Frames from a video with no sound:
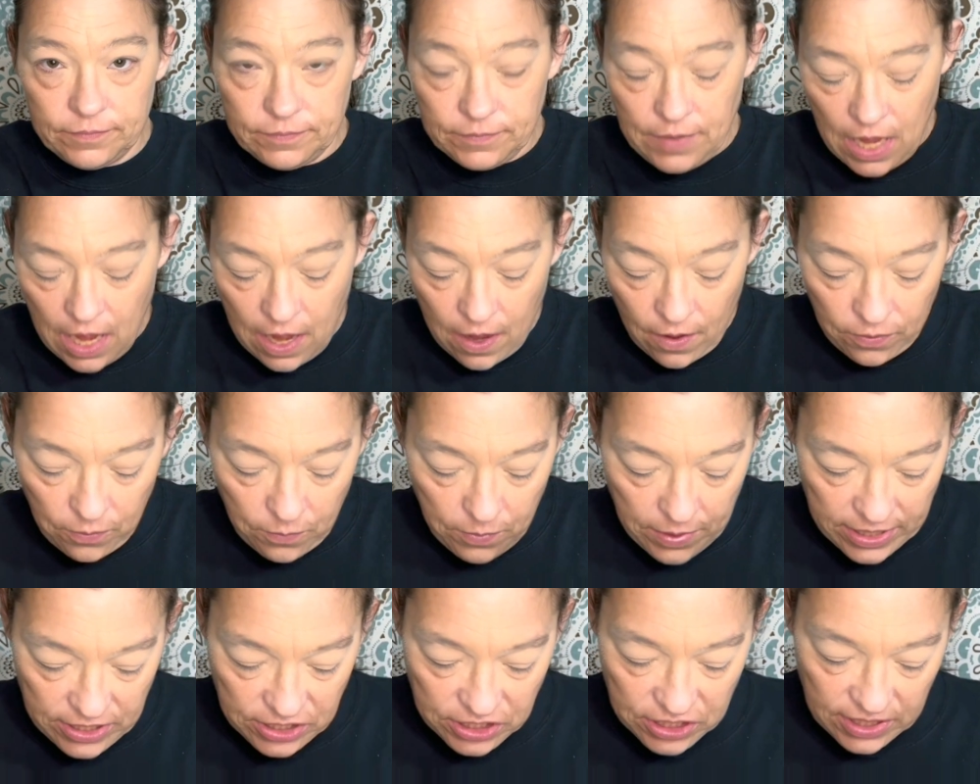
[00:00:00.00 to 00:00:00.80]
all the
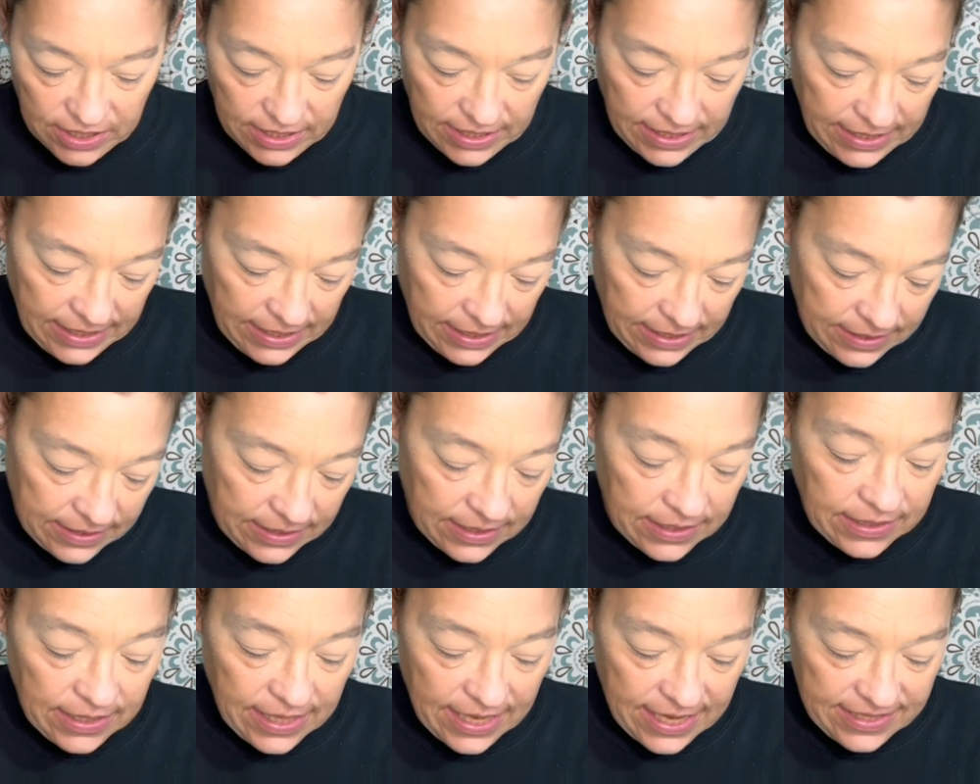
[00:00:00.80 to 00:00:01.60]
way to the end
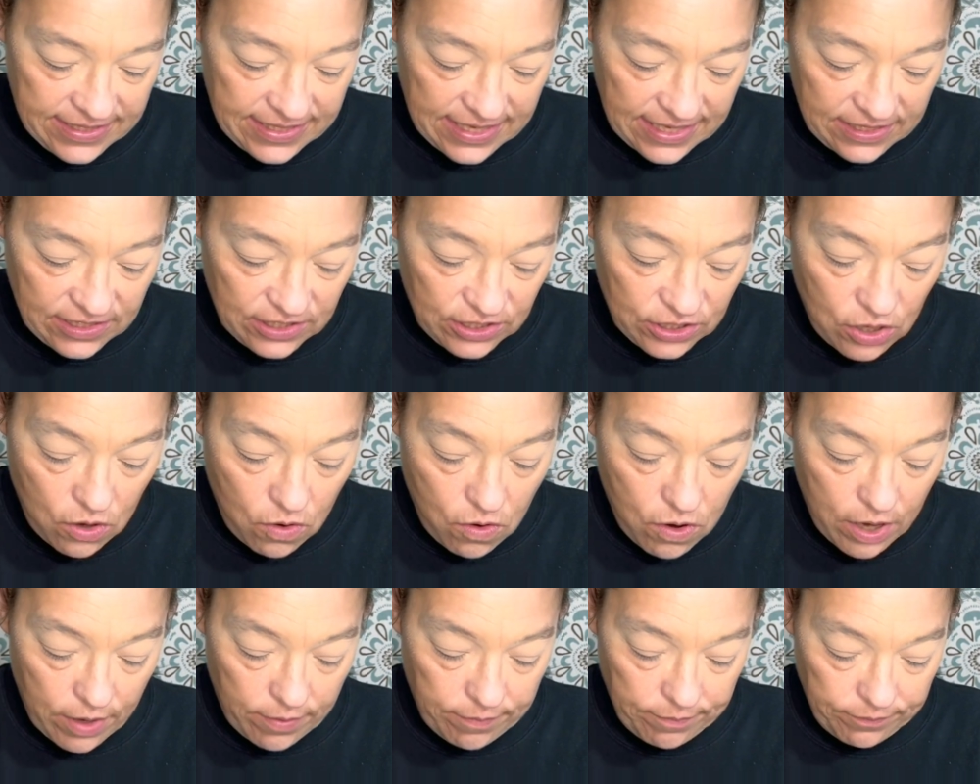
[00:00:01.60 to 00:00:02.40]
unless I
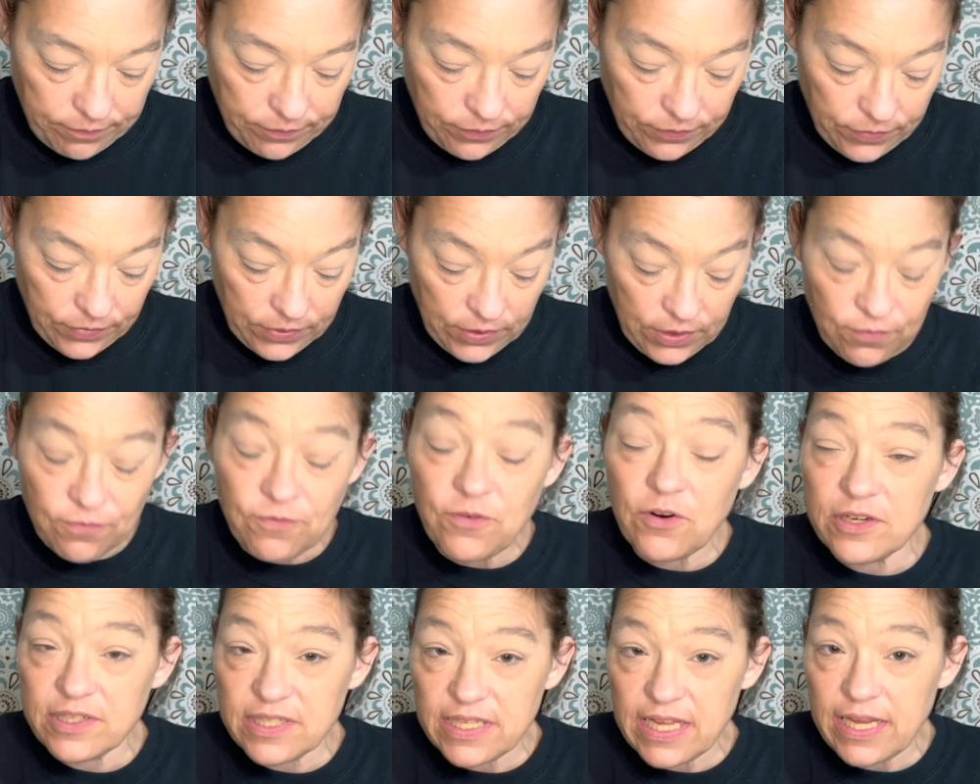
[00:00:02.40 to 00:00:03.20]
start
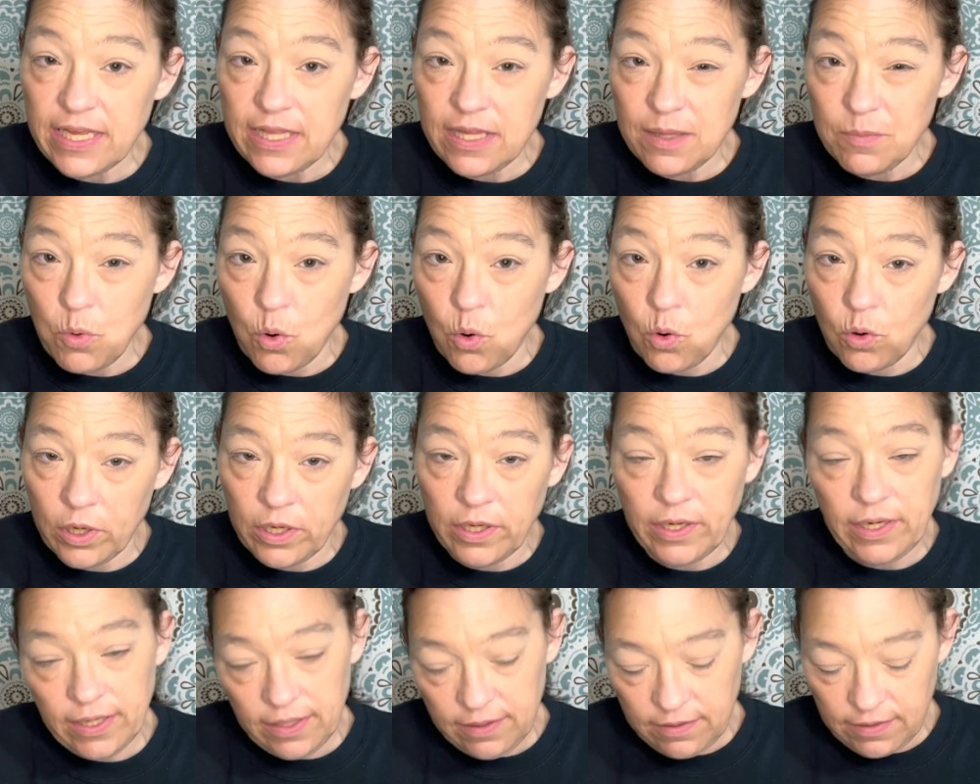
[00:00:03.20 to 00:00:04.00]
first thing in the
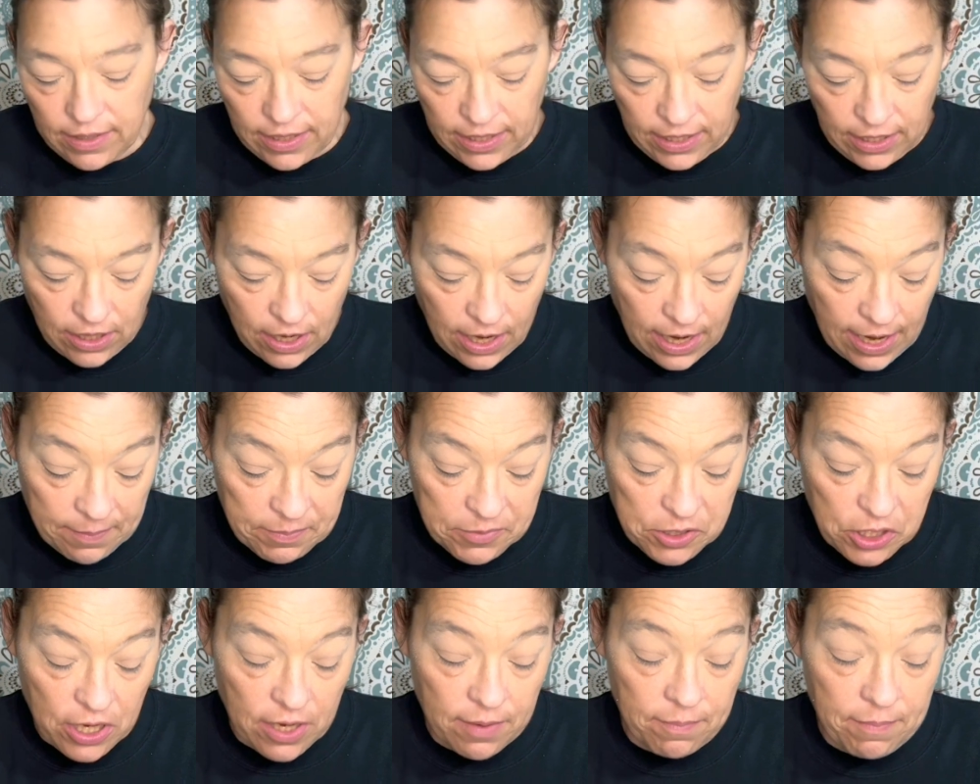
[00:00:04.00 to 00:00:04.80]
morning and, you know, and I'm
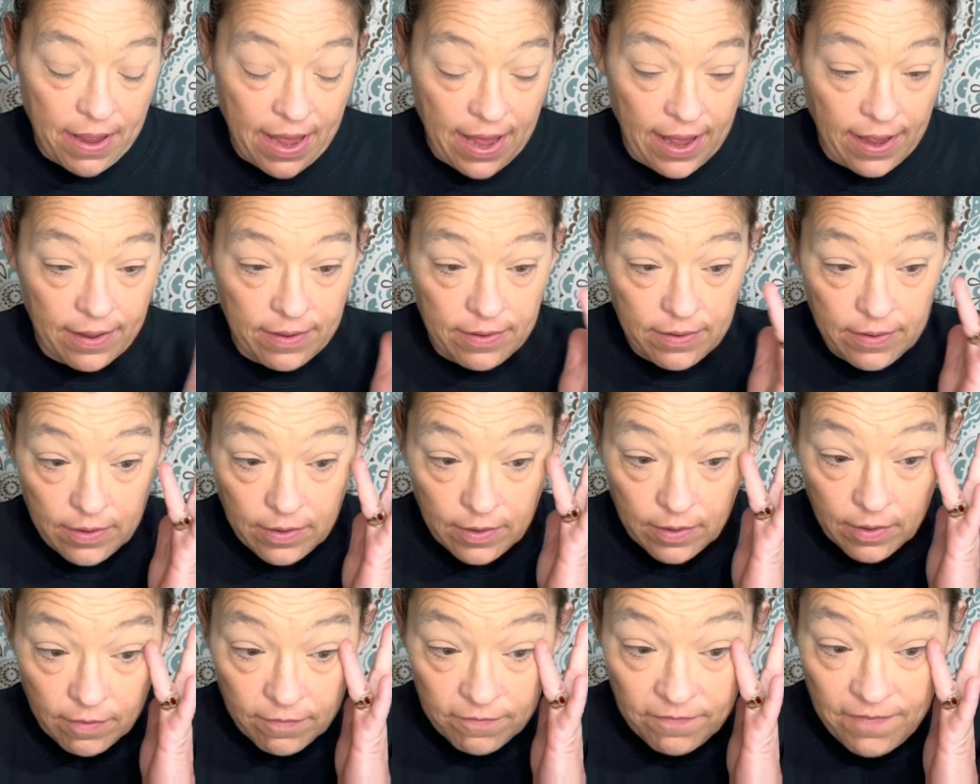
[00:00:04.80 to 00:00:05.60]
done by
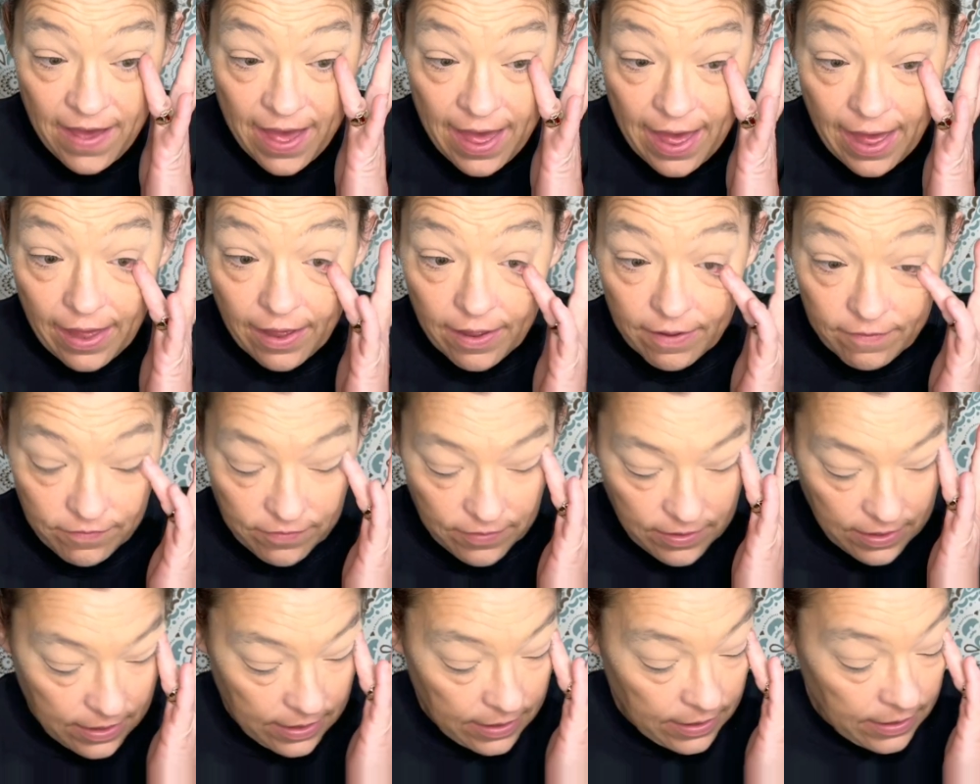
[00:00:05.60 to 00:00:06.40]
five.
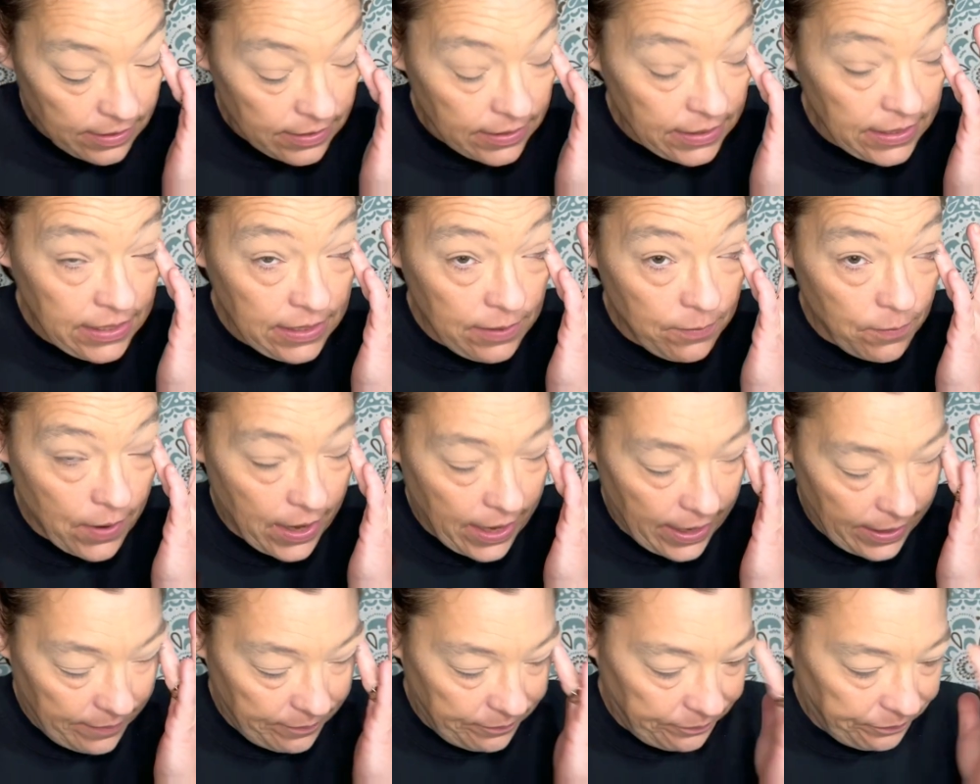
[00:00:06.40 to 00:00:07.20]

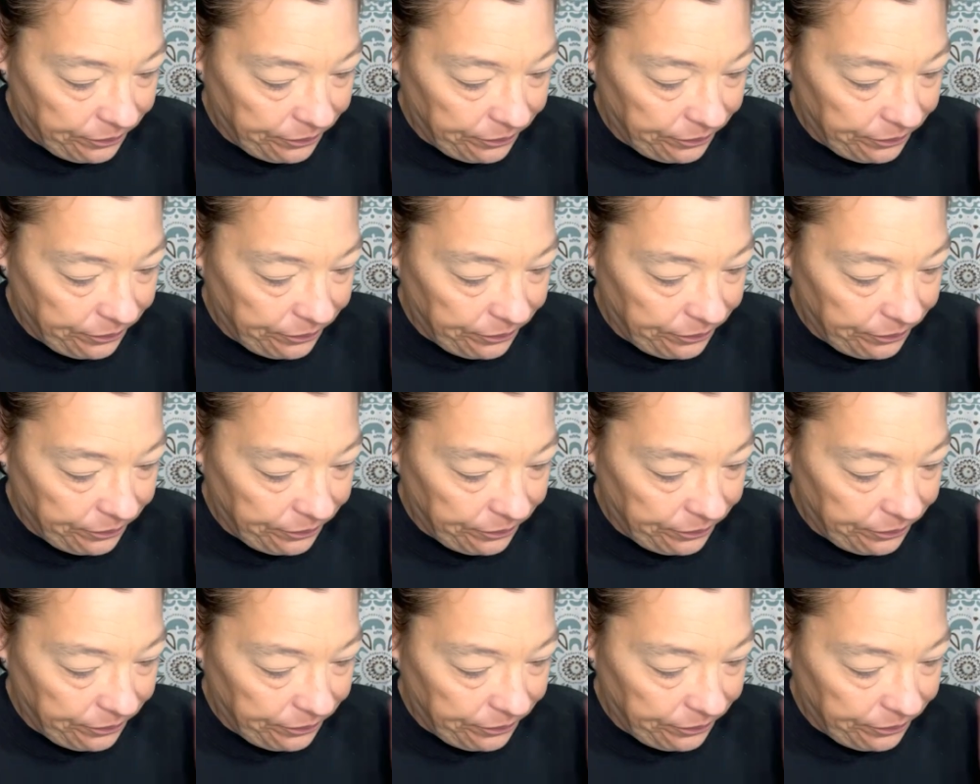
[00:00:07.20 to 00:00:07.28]
Anyway,